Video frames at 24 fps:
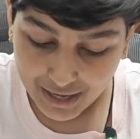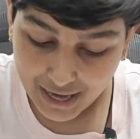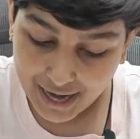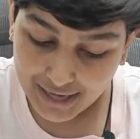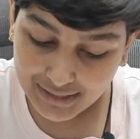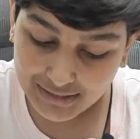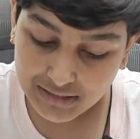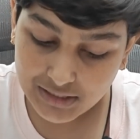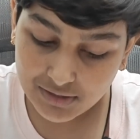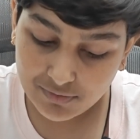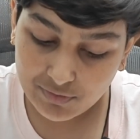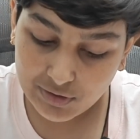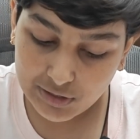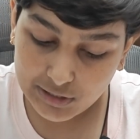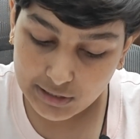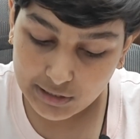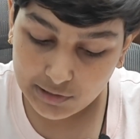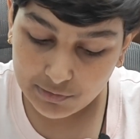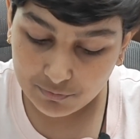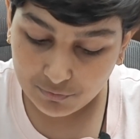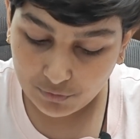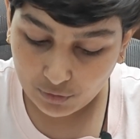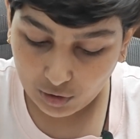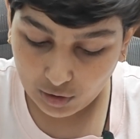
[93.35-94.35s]
and they were
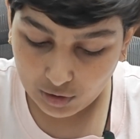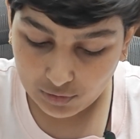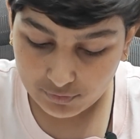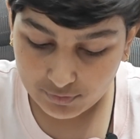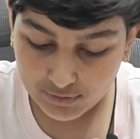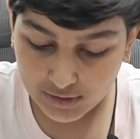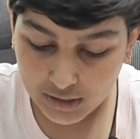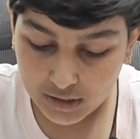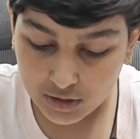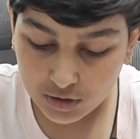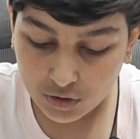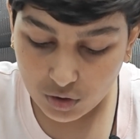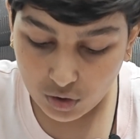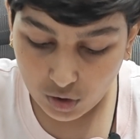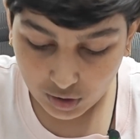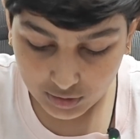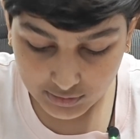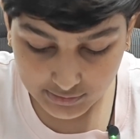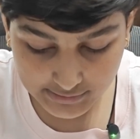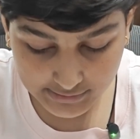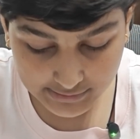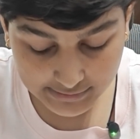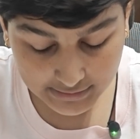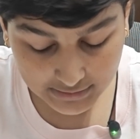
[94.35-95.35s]
involved in
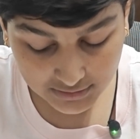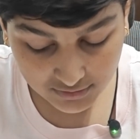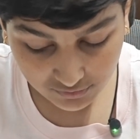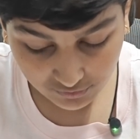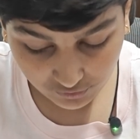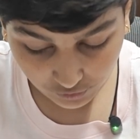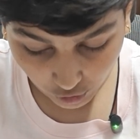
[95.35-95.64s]
constant